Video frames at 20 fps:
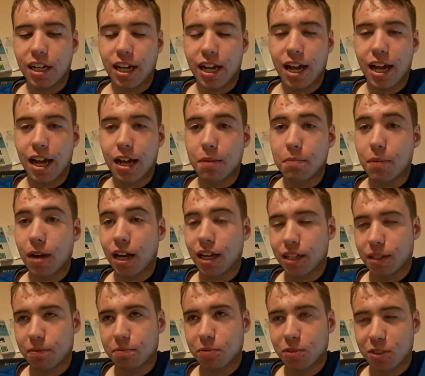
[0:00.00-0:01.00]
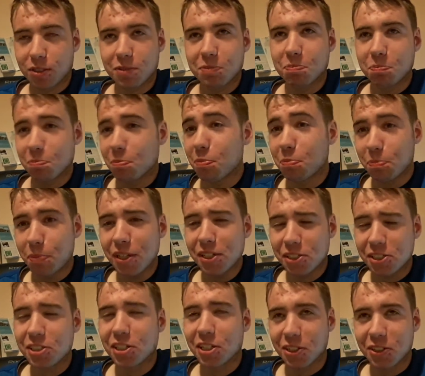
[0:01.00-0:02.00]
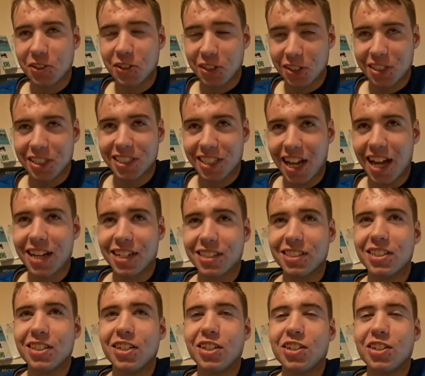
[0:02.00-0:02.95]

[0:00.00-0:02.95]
I was basically 90s head